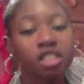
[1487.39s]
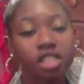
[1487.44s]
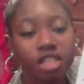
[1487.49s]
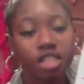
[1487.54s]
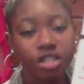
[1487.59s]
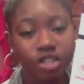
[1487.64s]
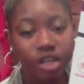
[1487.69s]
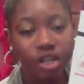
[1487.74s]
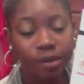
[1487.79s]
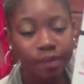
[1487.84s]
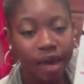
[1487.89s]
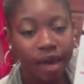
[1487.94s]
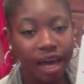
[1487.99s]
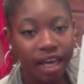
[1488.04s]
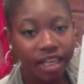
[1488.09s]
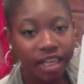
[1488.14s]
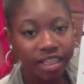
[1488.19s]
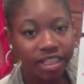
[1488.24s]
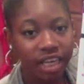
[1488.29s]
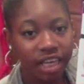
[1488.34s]
TJ
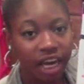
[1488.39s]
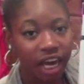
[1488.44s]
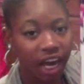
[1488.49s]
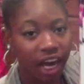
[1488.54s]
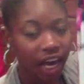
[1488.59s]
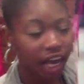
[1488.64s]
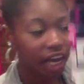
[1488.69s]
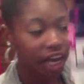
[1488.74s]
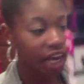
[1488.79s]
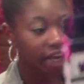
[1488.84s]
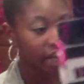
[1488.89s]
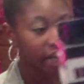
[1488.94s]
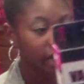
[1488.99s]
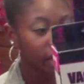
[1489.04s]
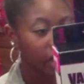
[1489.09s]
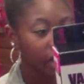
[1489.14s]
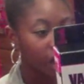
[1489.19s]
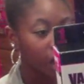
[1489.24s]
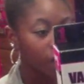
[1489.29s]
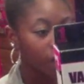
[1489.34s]
Maxx
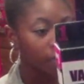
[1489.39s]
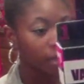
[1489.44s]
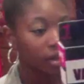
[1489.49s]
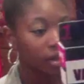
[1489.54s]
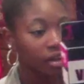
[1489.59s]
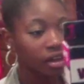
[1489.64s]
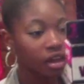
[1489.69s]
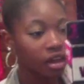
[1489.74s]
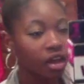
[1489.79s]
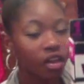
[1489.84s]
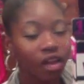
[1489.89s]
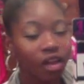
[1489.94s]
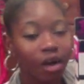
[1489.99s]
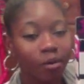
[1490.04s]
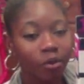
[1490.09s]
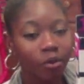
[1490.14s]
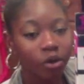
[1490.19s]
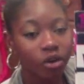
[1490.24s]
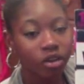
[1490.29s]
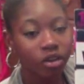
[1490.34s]
and I plan to get a
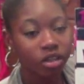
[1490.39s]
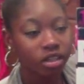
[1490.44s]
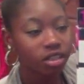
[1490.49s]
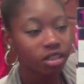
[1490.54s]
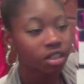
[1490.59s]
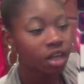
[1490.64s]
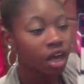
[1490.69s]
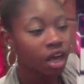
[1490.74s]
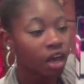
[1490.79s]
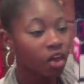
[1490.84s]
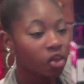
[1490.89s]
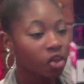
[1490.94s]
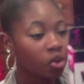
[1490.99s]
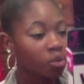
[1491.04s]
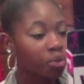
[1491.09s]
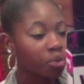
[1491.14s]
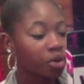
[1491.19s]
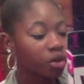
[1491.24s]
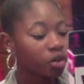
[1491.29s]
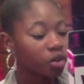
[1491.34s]
lot more of these.
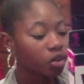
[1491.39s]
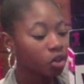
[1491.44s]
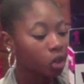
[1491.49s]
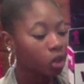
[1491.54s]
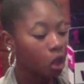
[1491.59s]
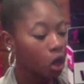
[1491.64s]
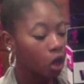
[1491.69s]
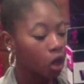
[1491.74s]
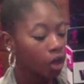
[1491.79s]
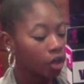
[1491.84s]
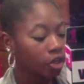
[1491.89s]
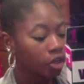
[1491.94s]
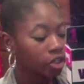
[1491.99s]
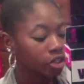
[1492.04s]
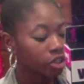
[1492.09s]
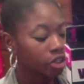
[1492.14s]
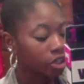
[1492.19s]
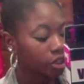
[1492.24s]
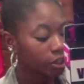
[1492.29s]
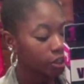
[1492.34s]
They're pretty
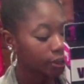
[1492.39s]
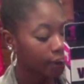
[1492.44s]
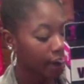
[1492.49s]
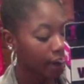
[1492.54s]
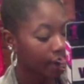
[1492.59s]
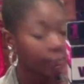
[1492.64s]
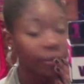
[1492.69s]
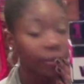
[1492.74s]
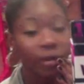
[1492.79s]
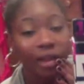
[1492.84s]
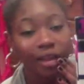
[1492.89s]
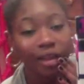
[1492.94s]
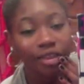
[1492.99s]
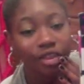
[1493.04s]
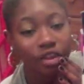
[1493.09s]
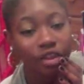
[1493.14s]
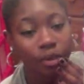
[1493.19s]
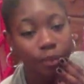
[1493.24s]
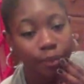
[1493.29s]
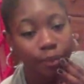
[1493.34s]
large so I can put
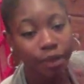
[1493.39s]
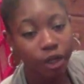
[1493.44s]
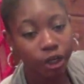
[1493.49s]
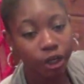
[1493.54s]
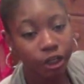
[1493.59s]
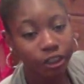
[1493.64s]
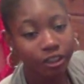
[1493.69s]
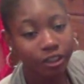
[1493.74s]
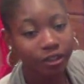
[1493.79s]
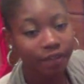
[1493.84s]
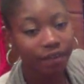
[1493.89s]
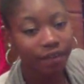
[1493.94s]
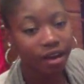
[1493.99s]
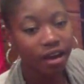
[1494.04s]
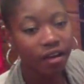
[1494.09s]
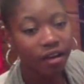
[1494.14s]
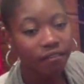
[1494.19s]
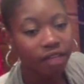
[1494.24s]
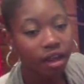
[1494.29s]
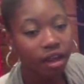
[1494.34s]
like the bigger stuff
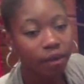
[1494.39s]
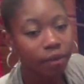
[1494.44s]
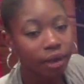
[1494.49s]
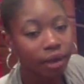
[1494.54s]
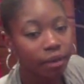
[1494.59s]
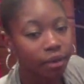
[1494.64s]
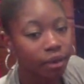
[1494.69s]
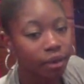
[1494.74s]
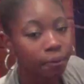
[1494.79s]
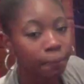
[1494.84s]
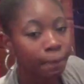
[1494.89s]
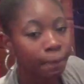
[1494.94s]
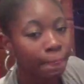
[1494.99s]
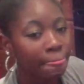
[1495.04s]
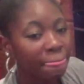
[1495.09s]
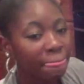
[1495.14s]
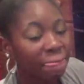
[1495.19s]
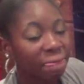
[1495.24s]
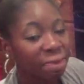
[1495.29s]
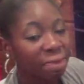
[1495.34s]
I have like maybe
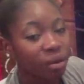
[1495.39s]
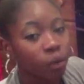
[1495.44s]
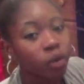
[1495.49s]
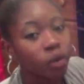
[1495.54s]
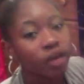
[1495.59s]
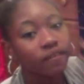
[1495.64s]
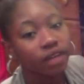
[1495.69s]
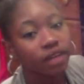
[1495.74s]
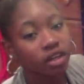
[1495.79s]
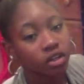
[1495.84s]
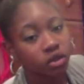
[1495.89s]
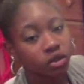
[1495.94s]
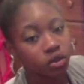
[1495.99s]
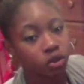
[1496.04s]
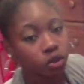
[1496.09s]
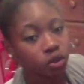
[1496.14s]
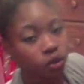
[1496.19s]
whatever I don't